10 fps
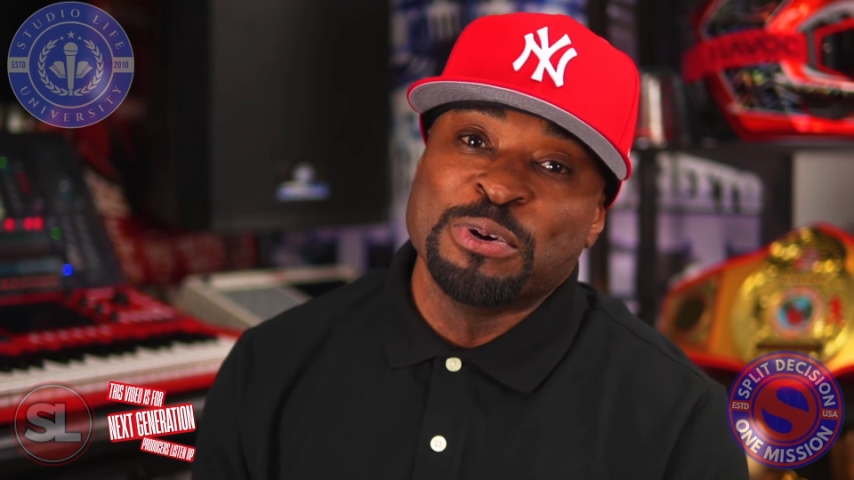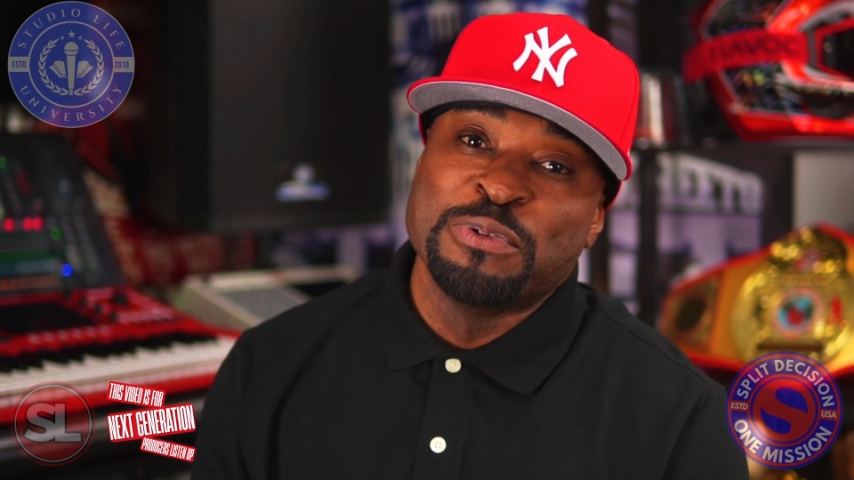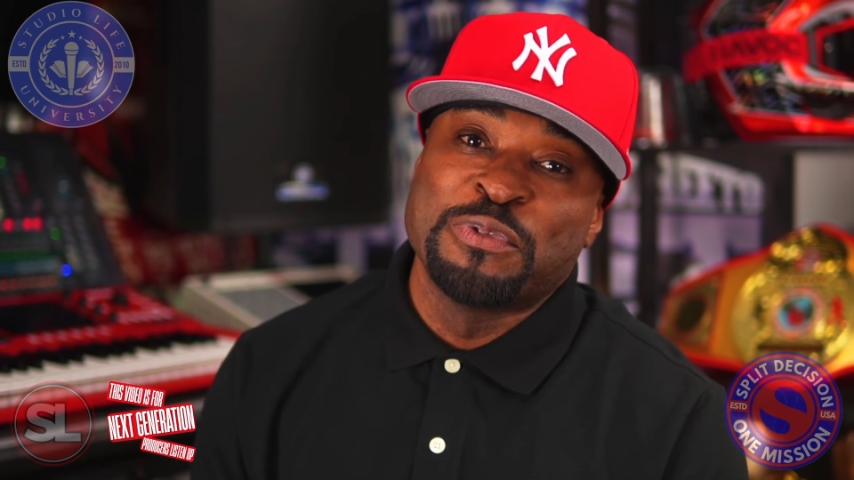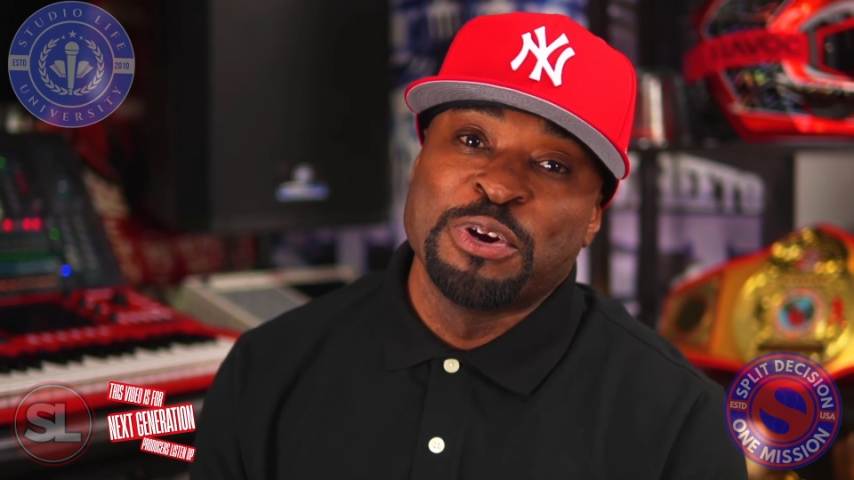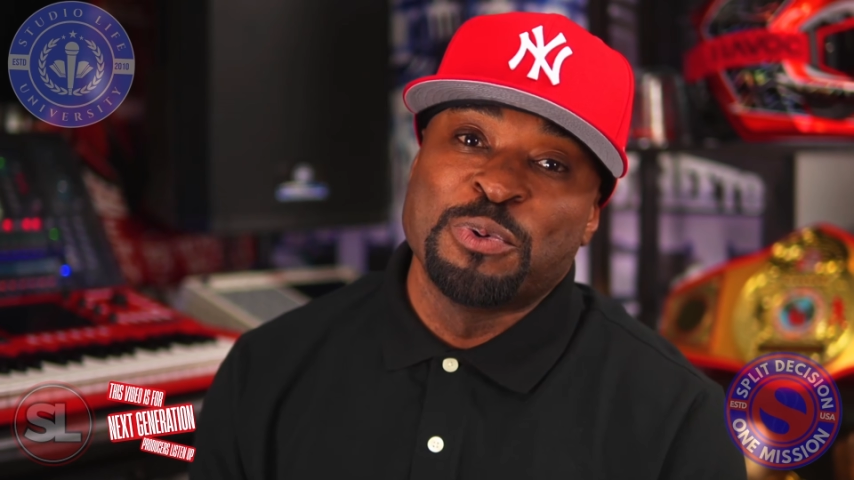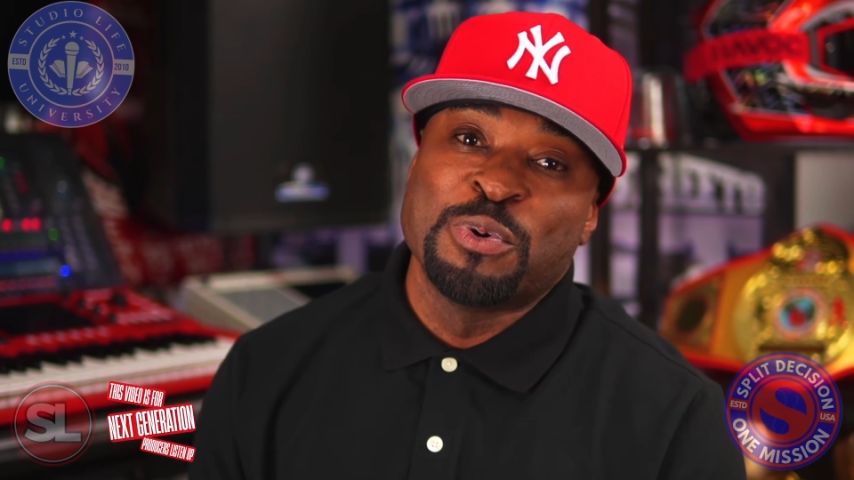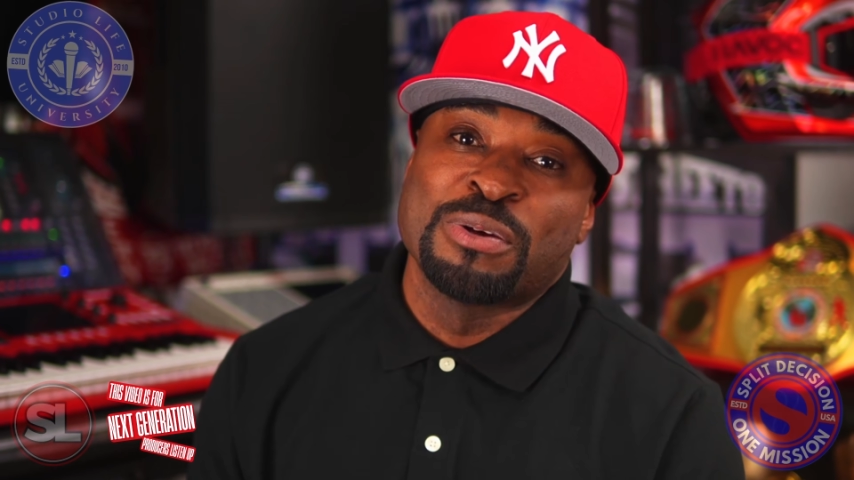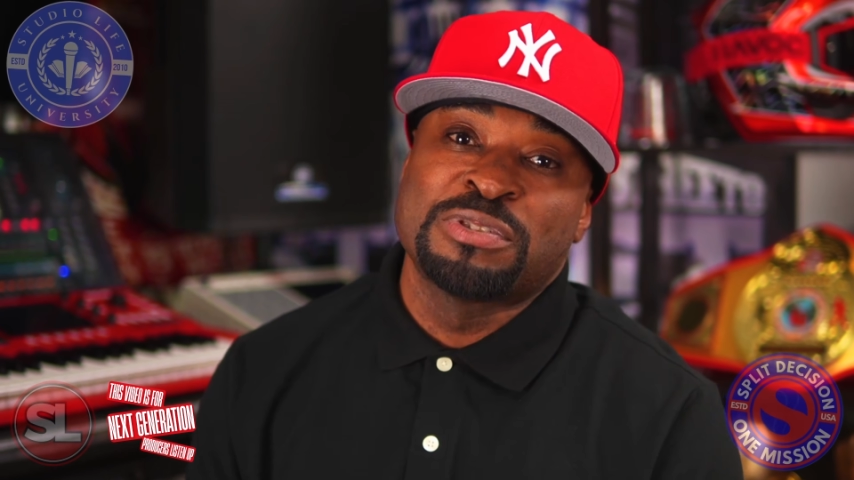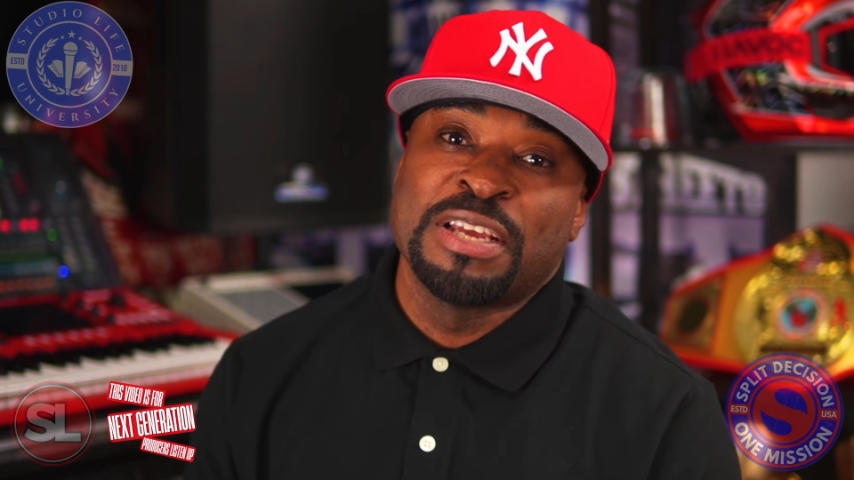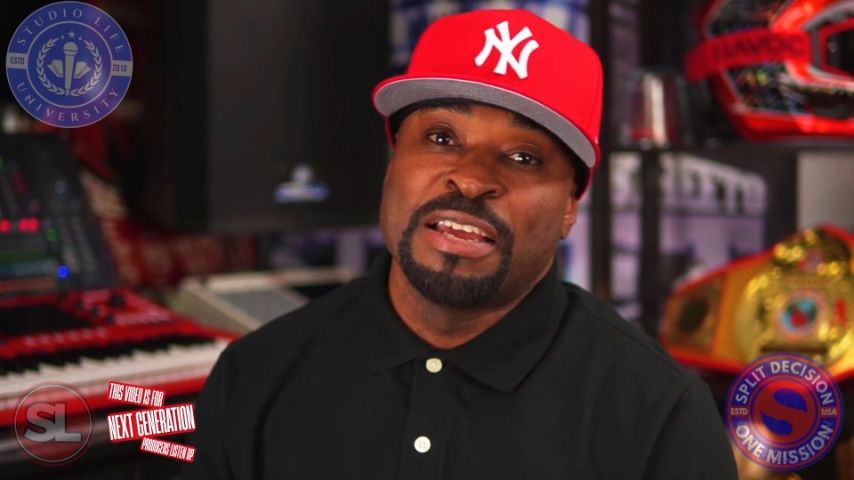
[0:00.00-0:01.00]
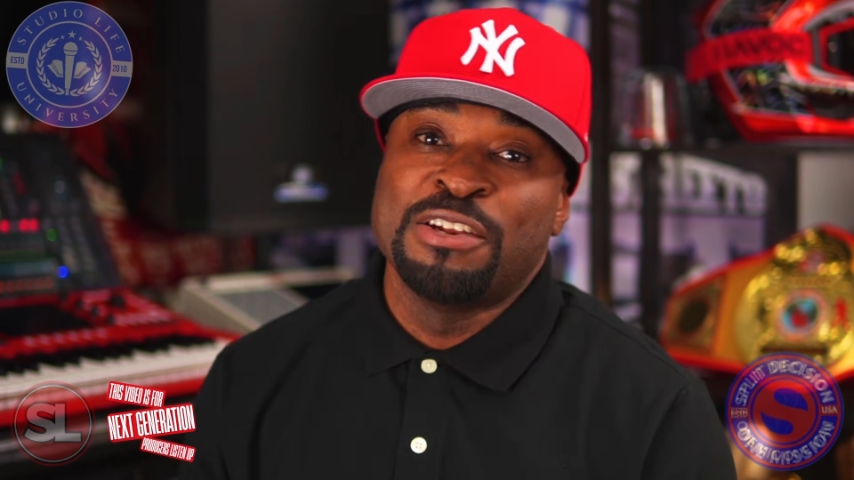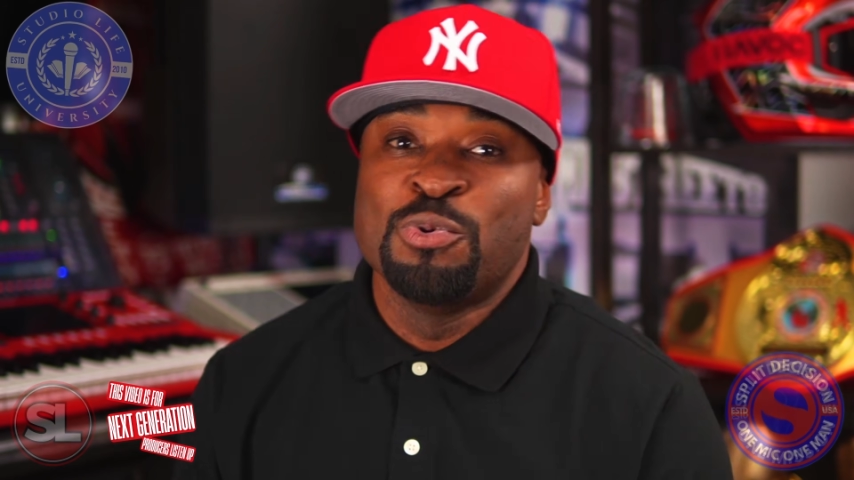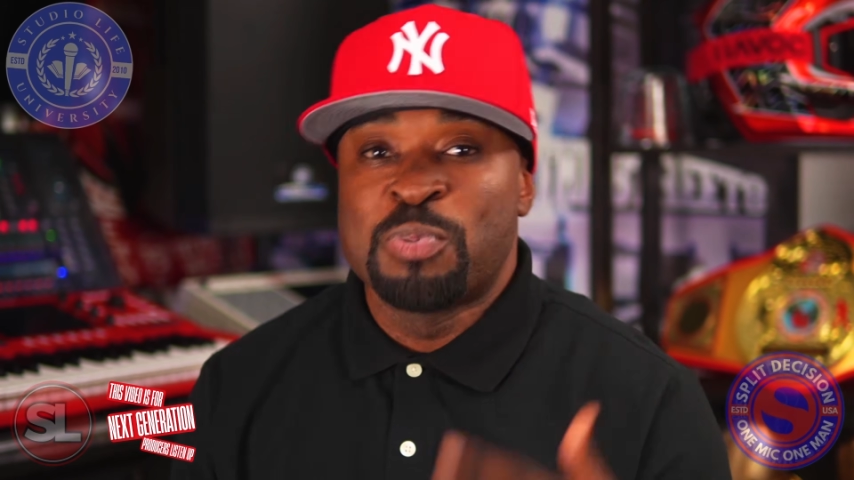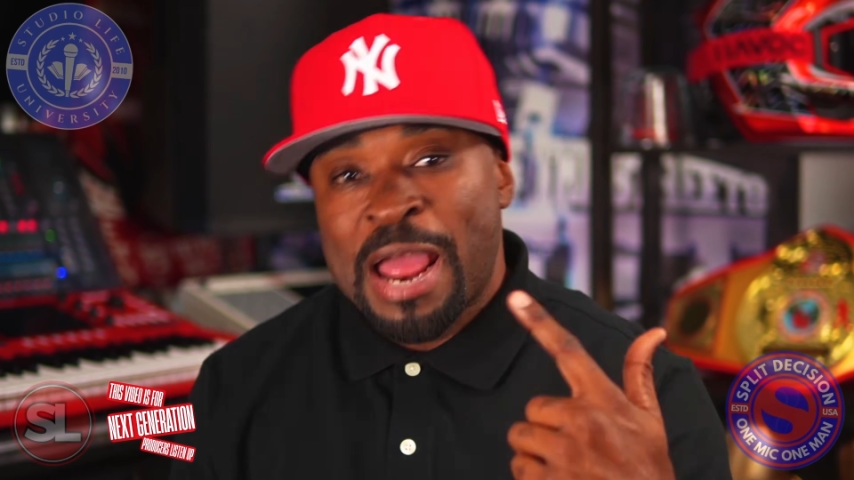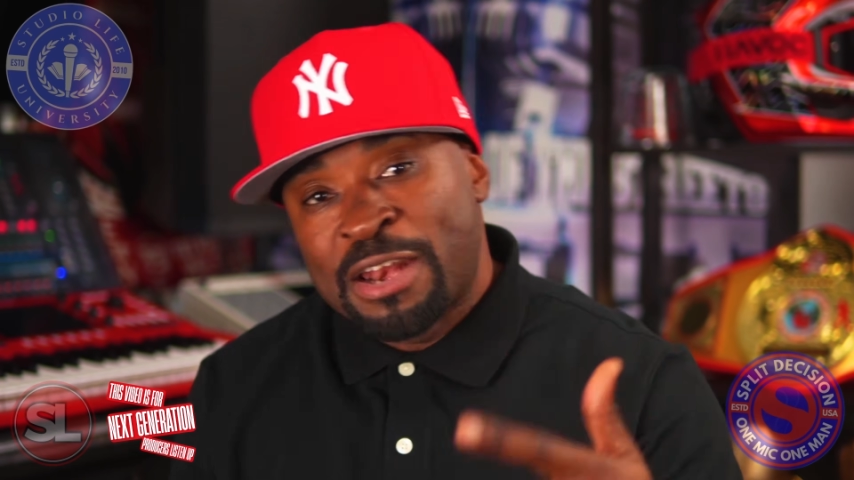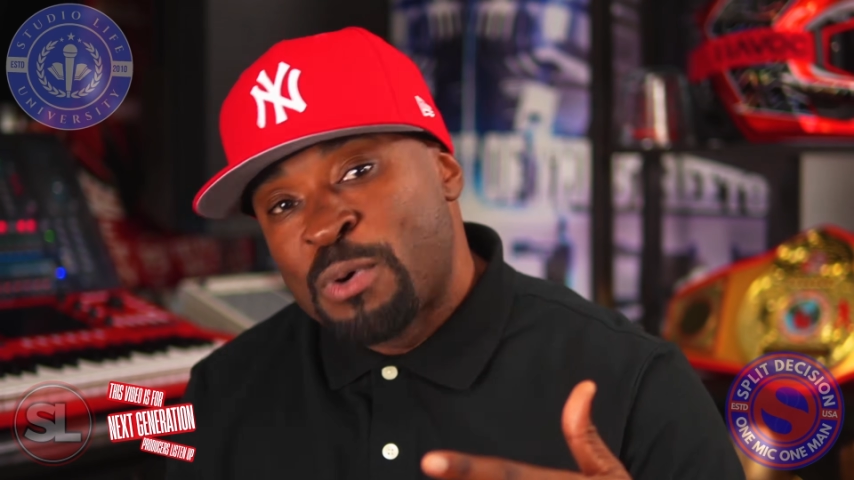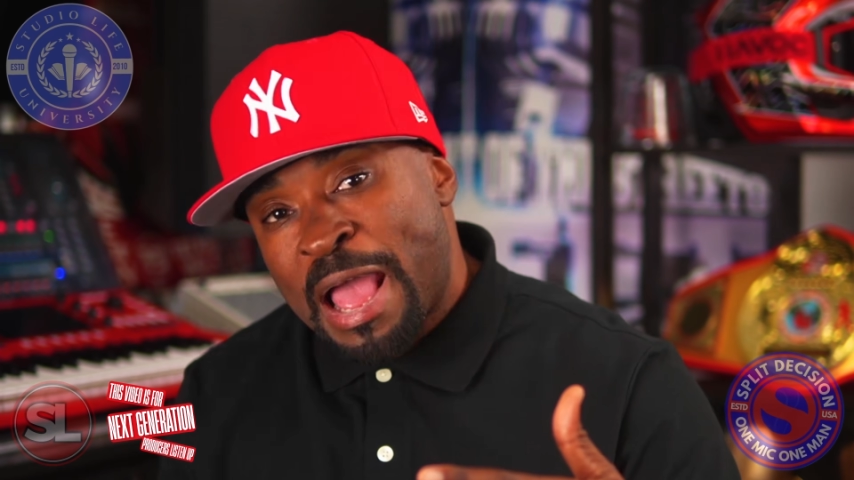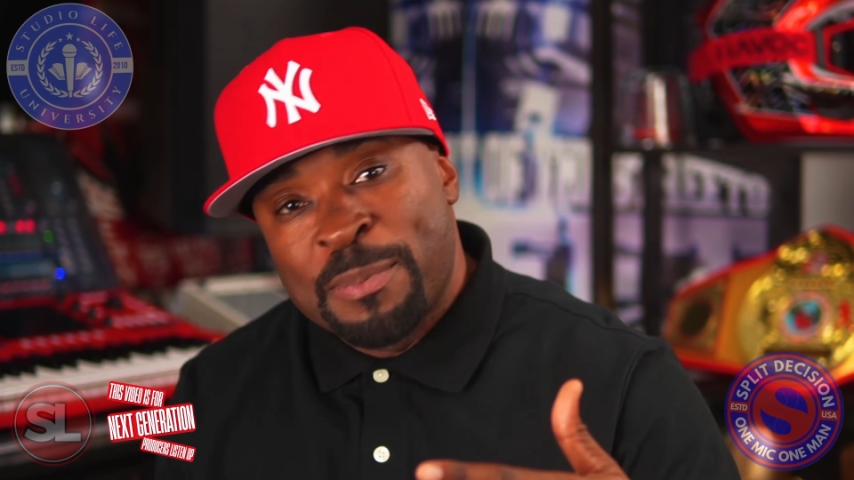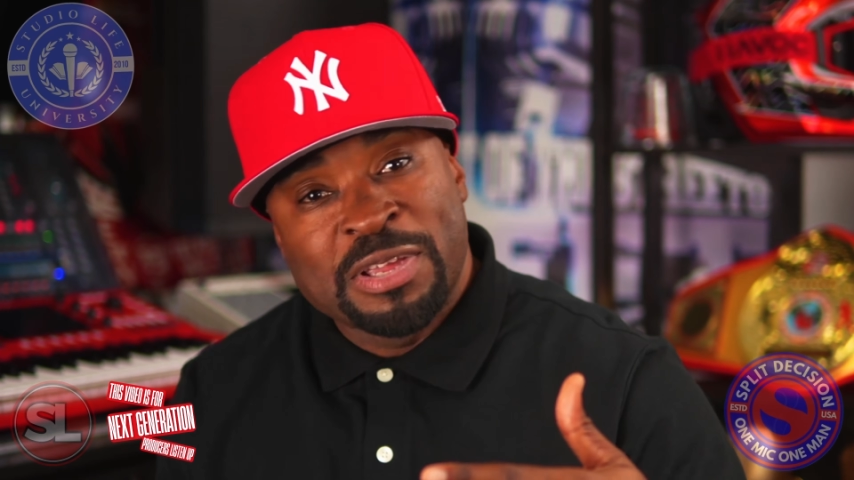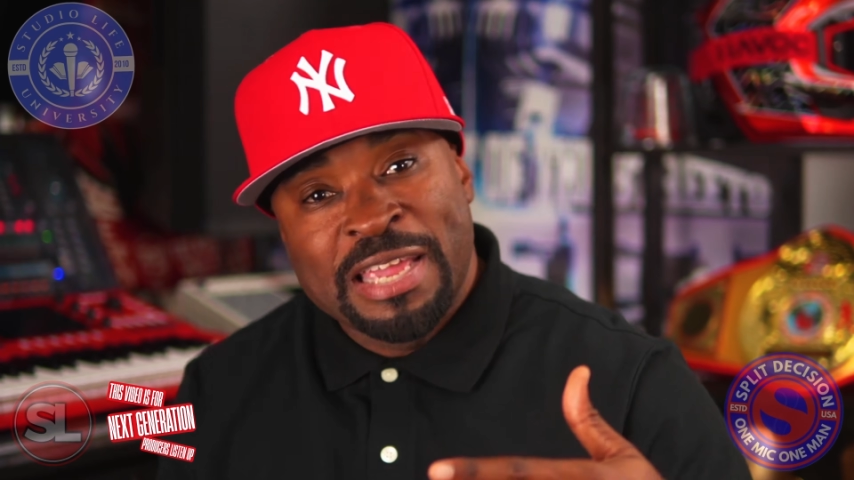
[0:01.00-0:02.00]
You feel what I'm saying? Do practical
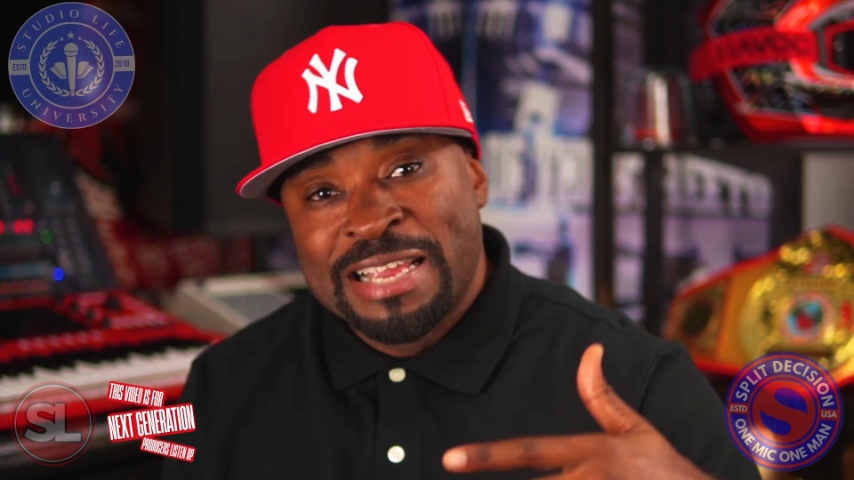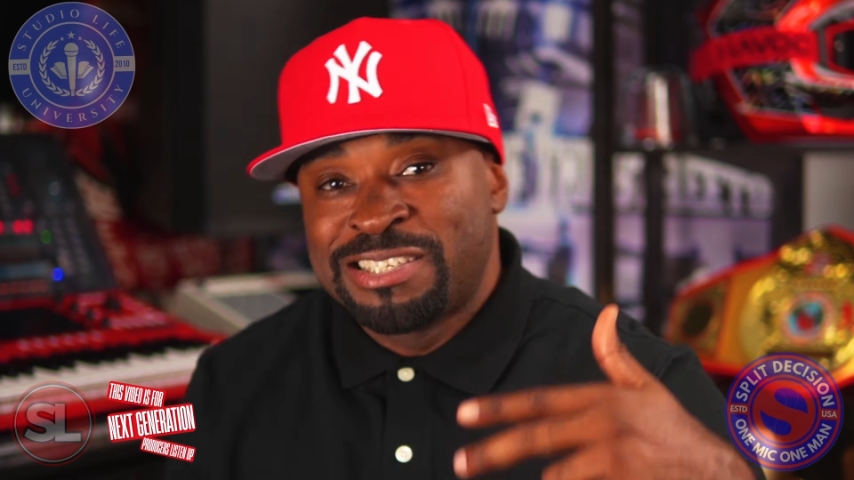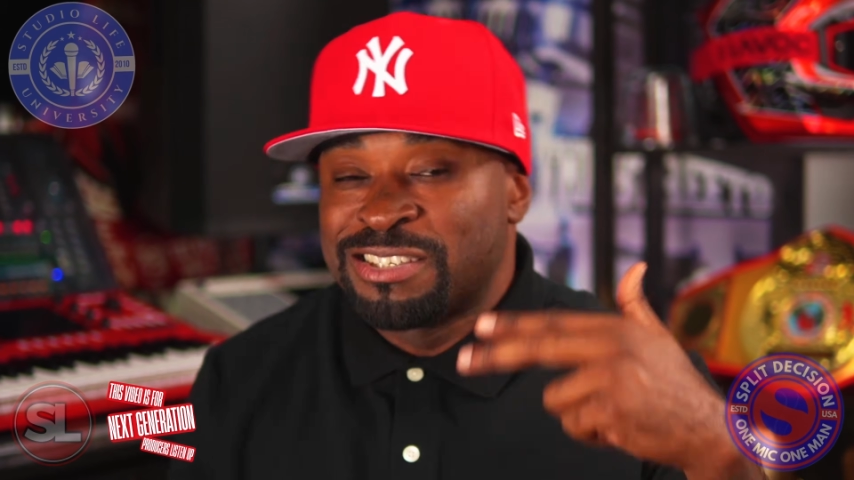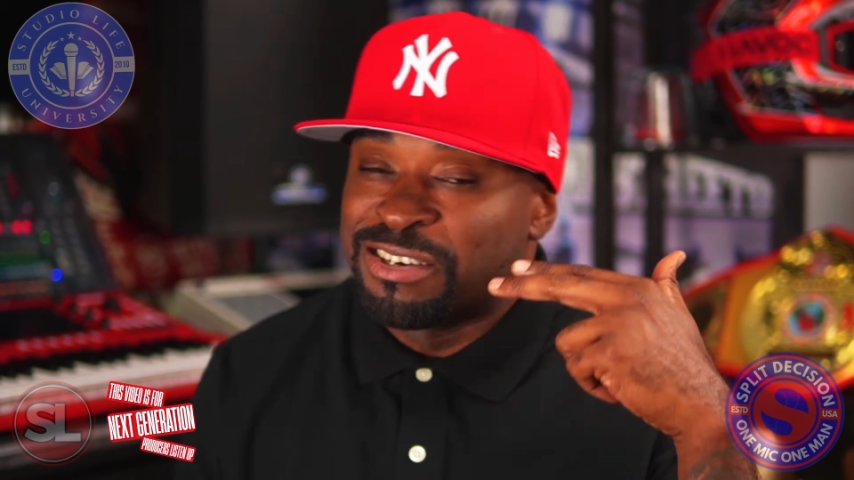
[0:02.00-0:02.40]
applications,